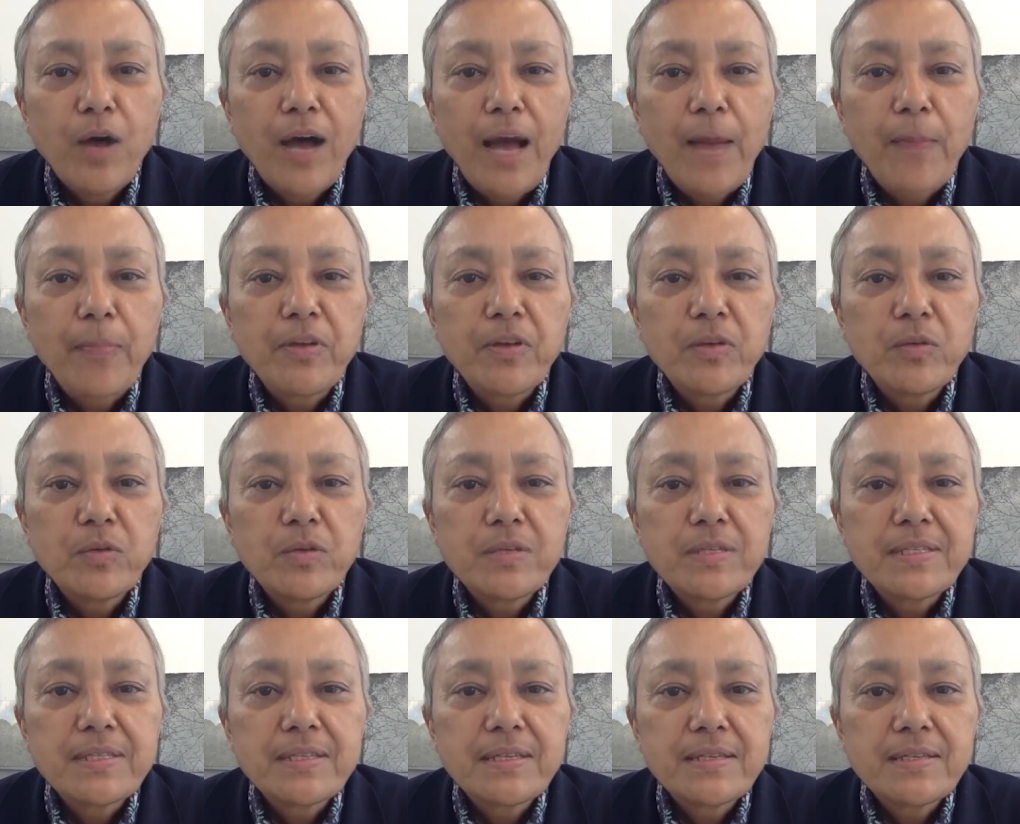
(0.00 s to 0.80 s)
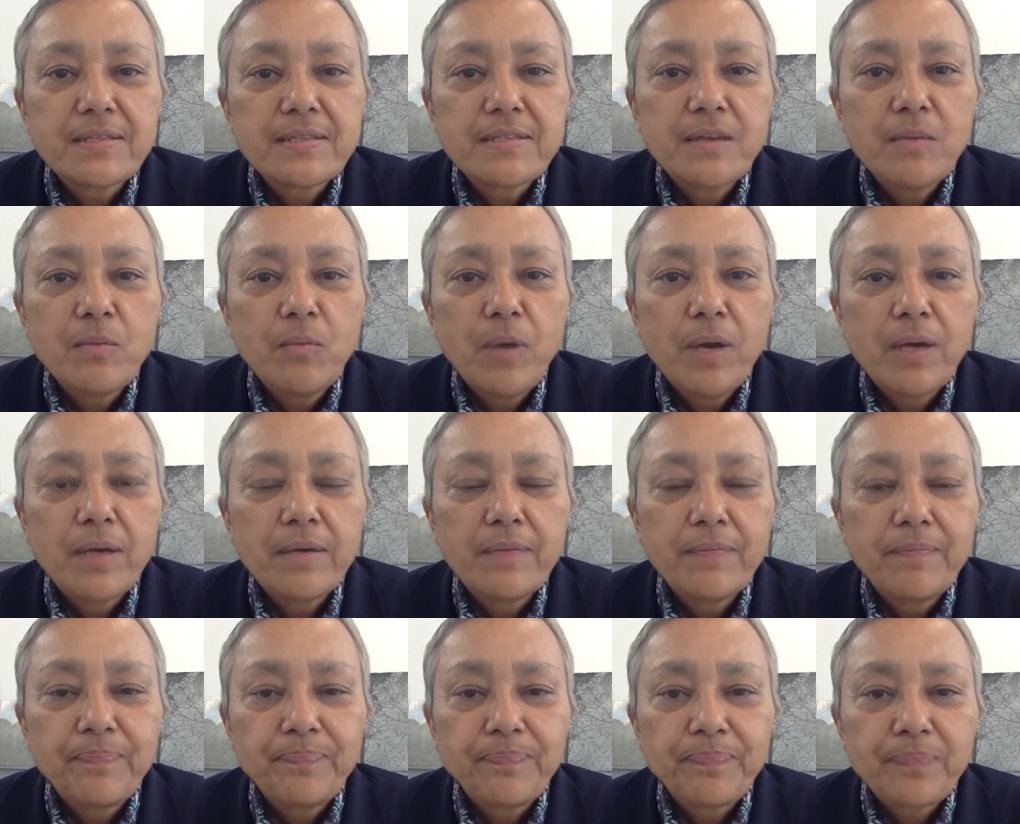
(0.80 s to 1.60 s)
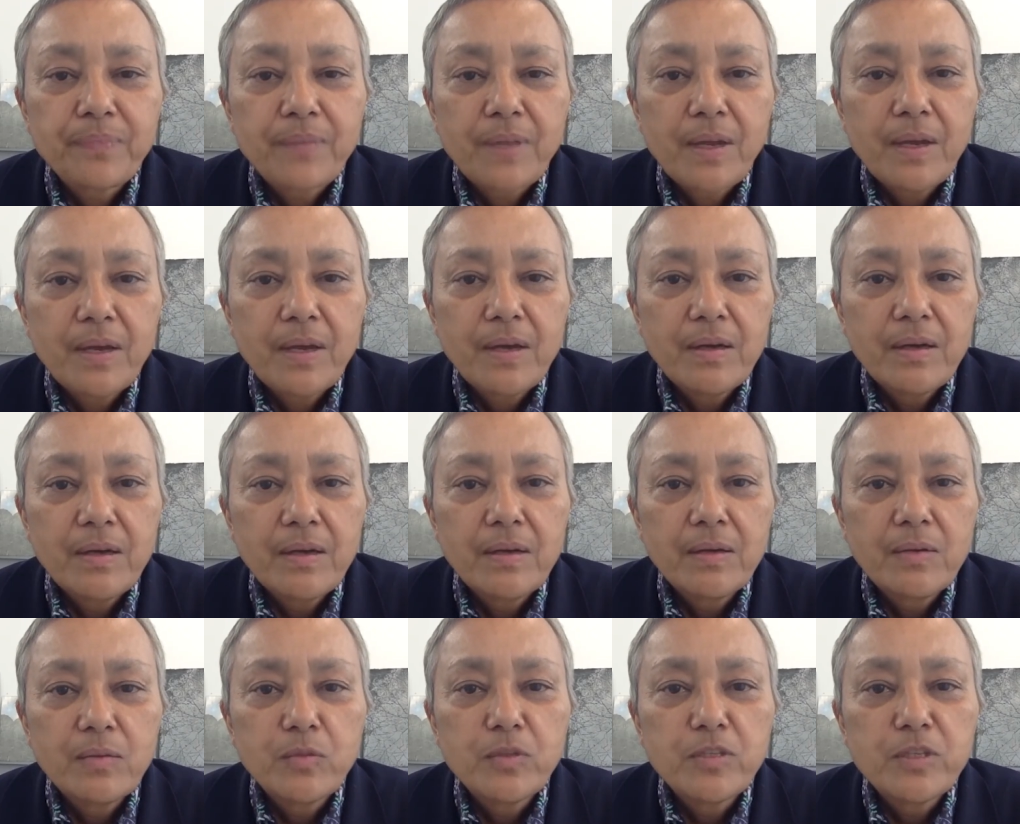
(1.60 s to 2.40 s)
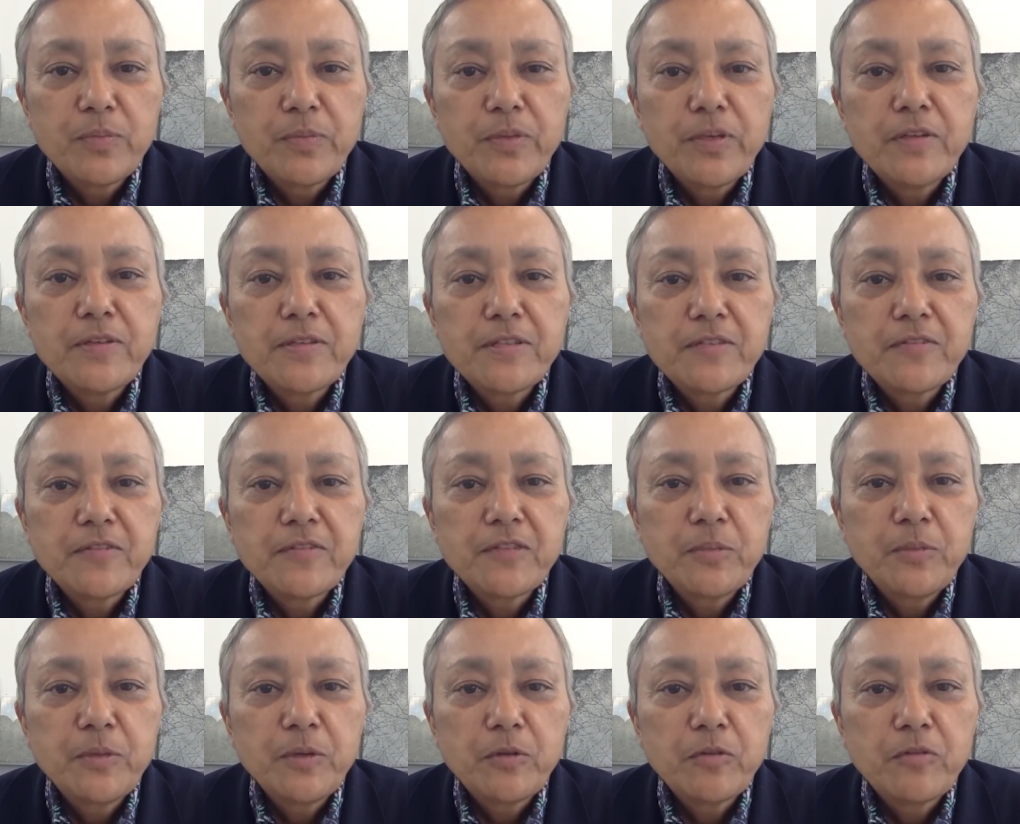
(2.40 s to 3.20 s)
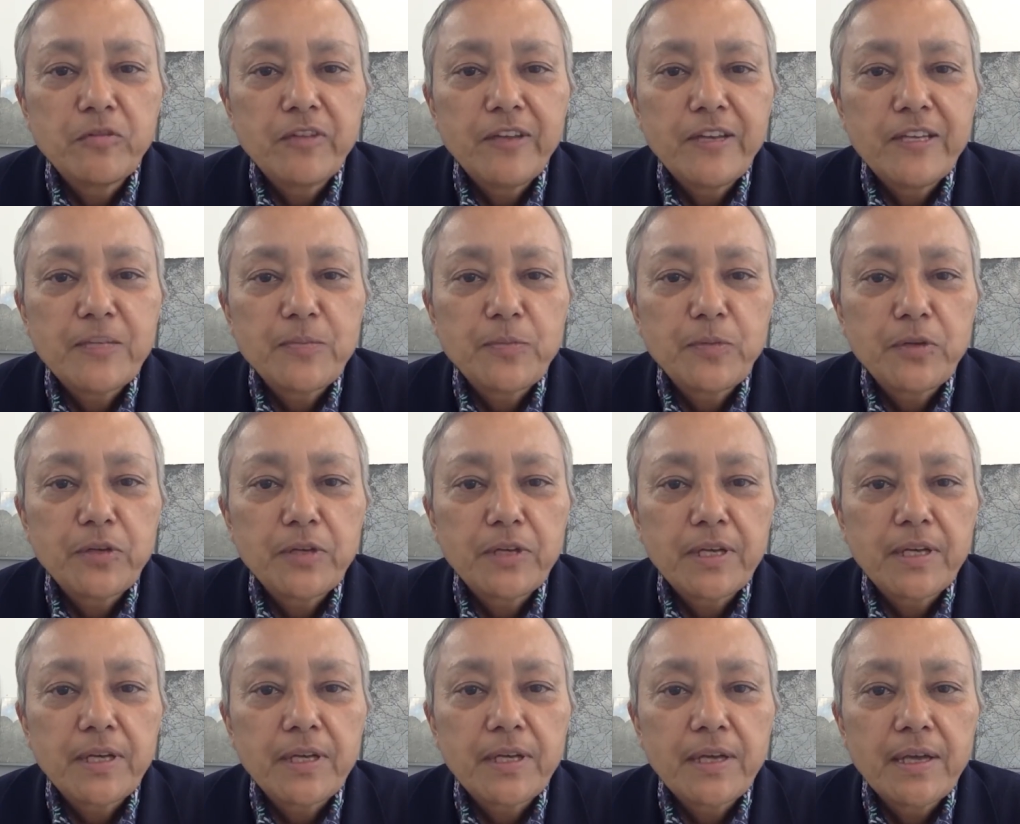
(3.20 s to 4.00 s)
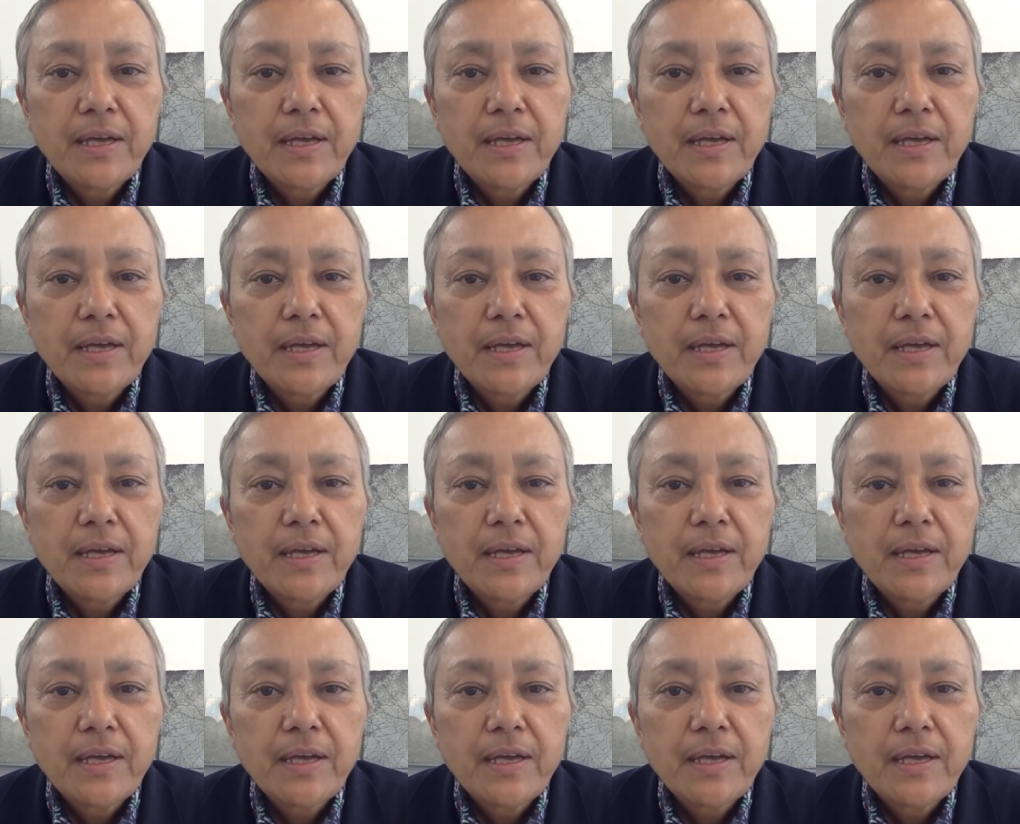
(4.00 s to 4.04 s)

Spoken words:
happened was that someone was abusive to me on Facebook,